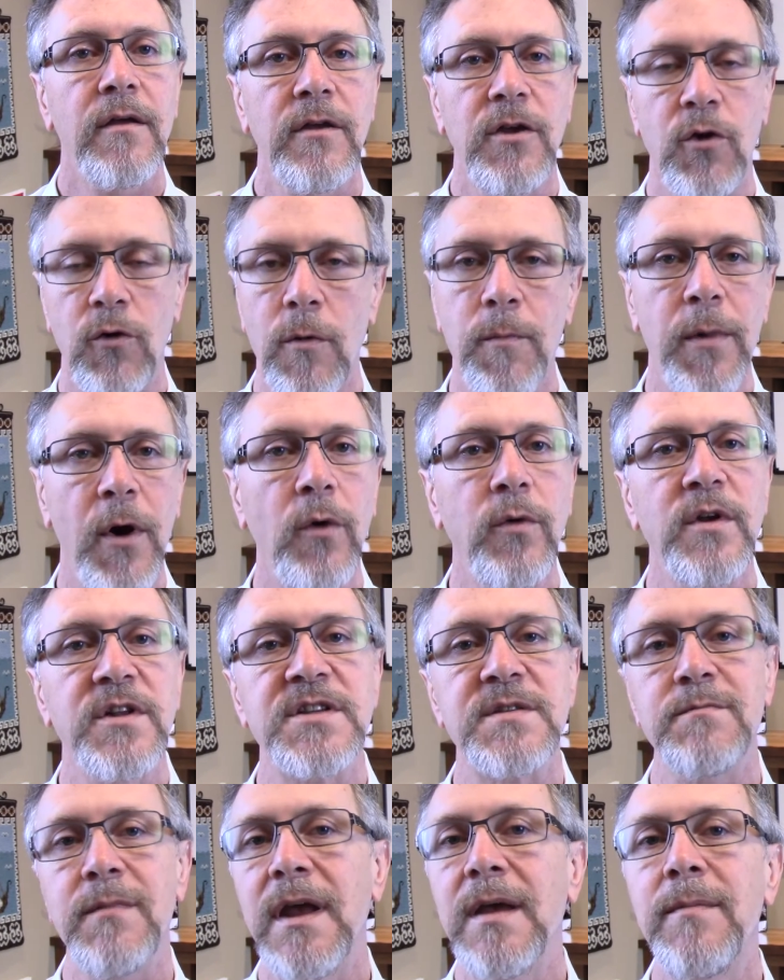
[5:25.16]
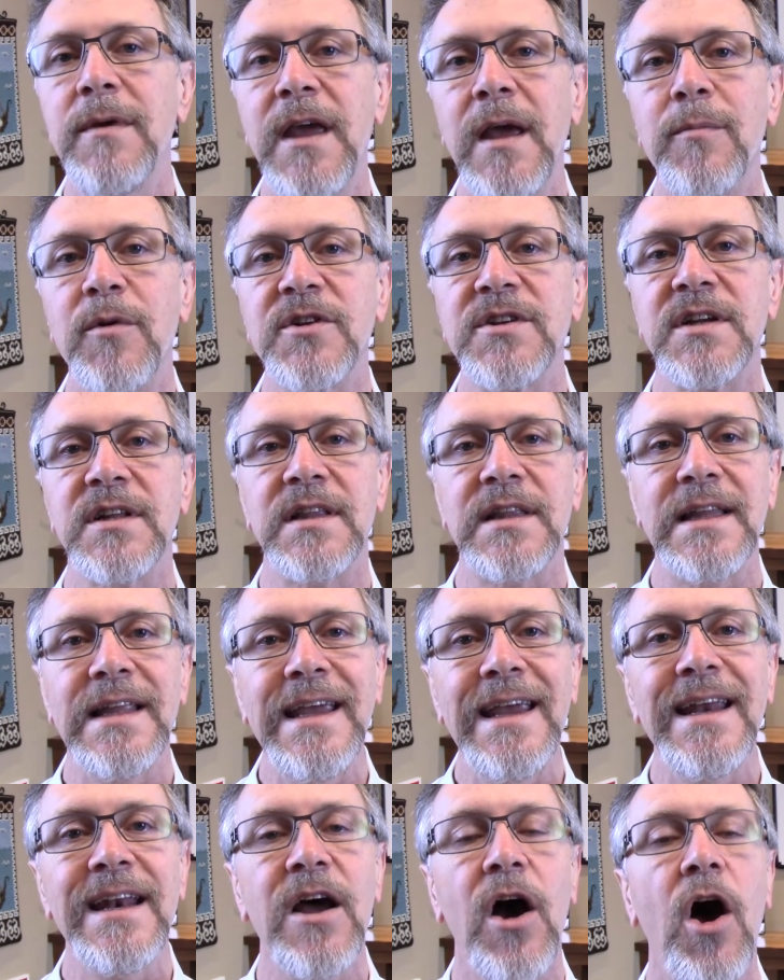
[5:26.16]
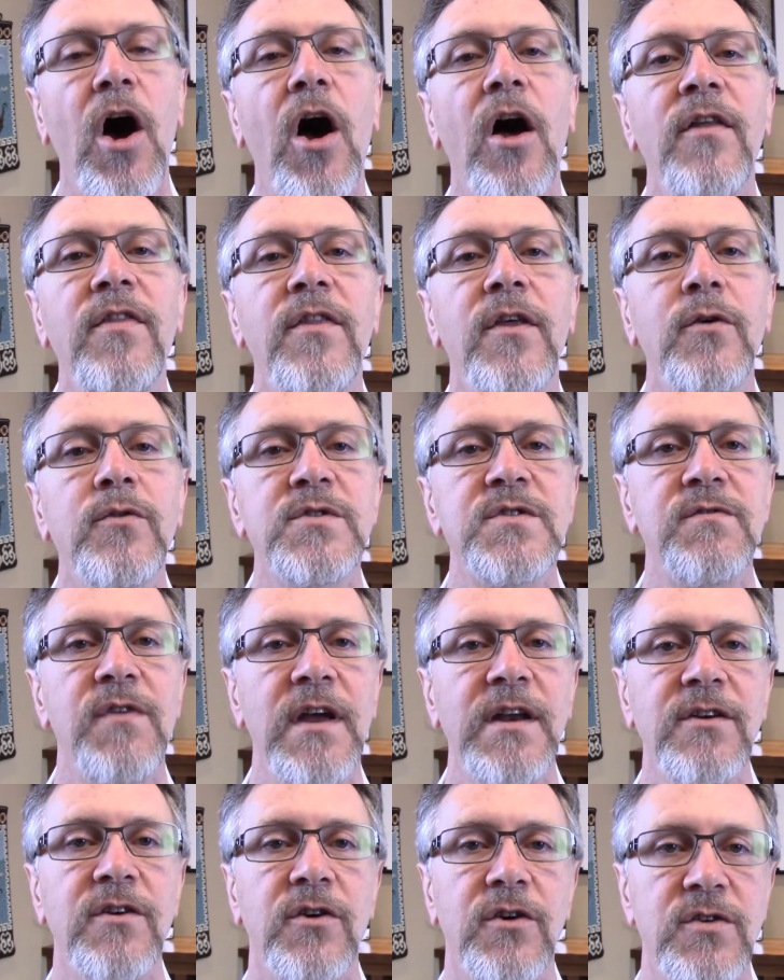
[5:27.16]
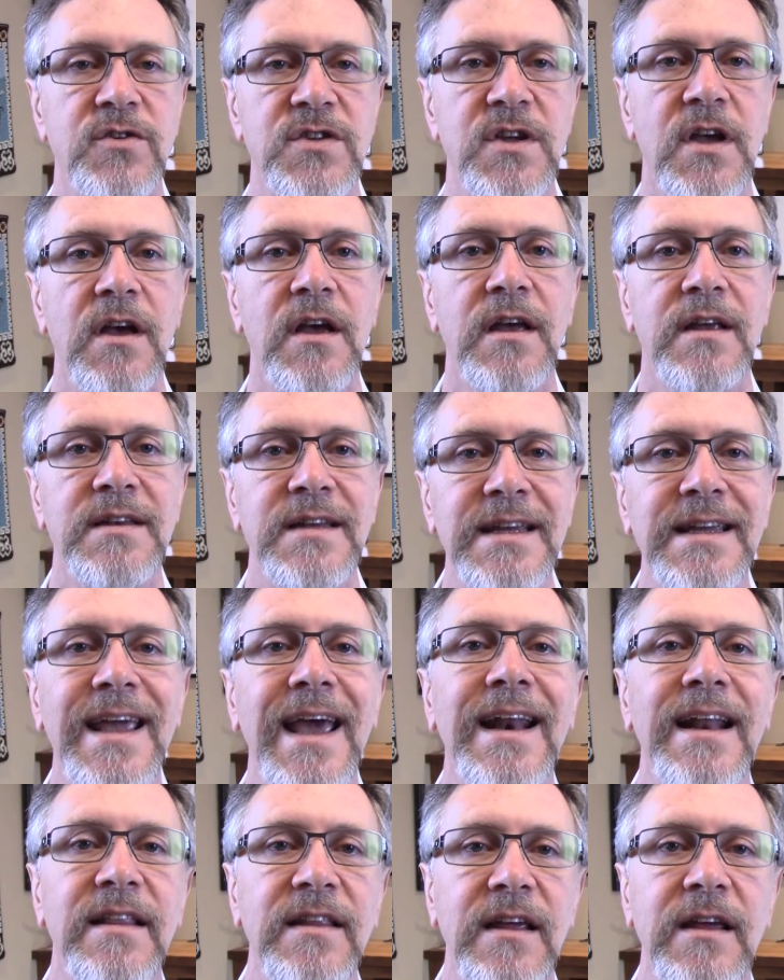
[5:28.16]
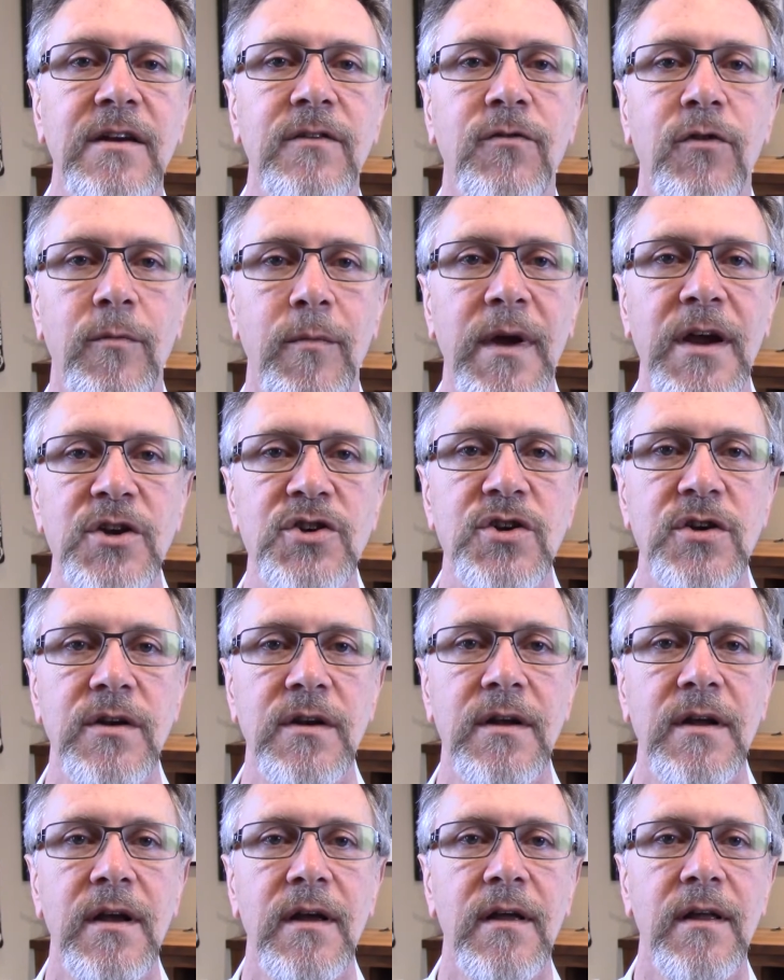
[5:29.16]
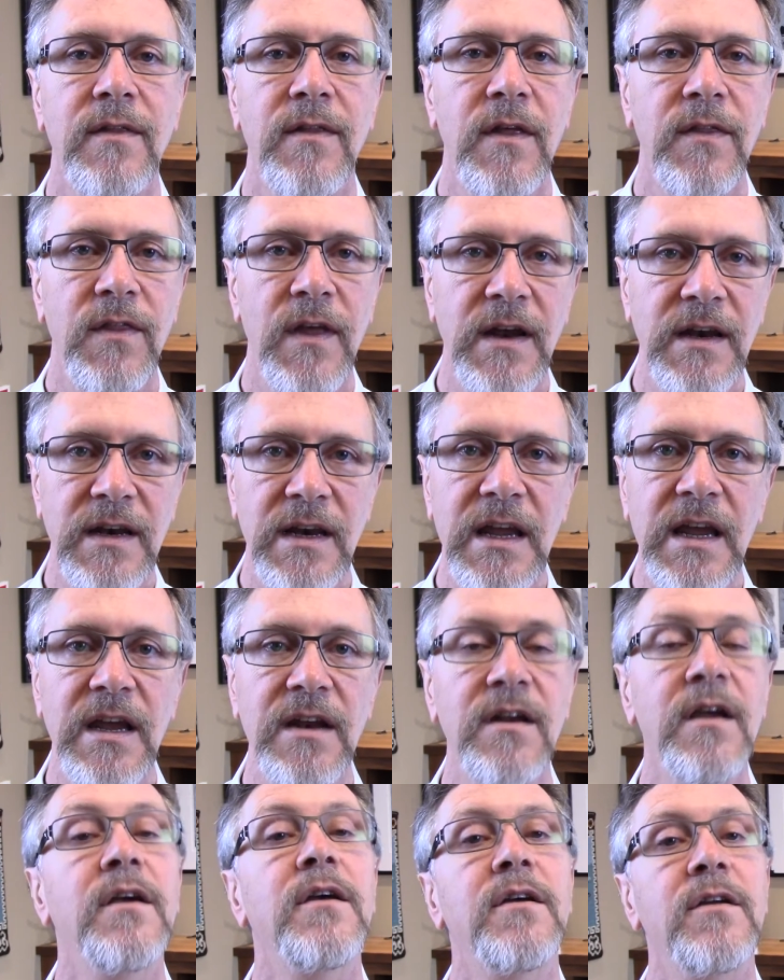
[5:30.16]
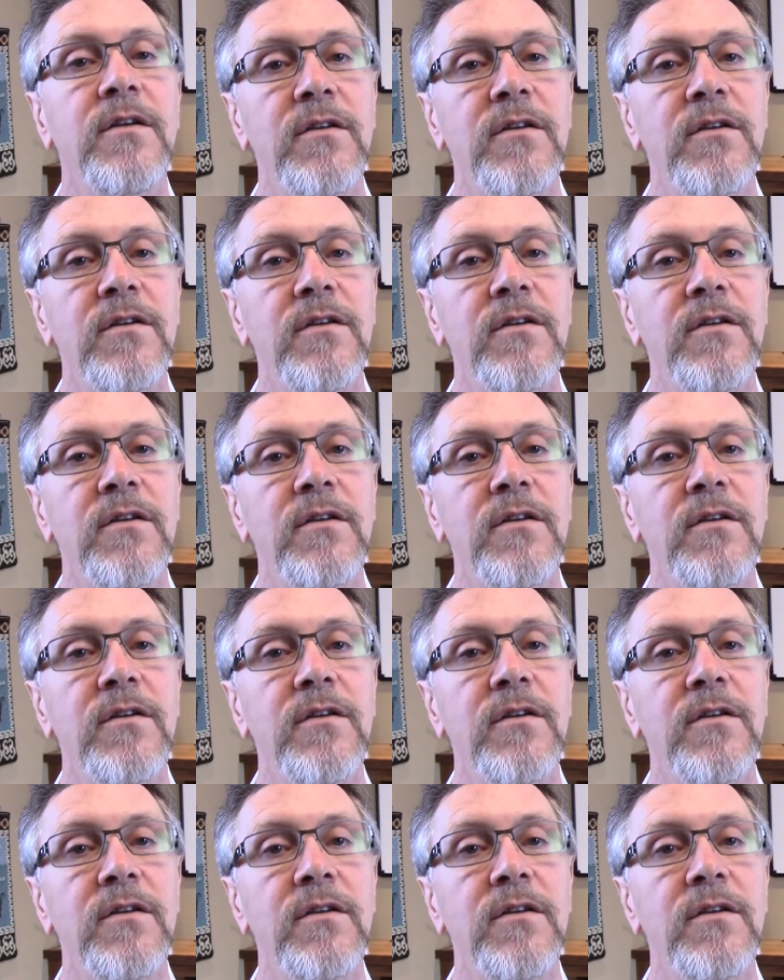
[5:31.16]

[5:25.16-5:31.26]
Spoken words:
Your opponents may be able to lean on those vendors to get at the information that they need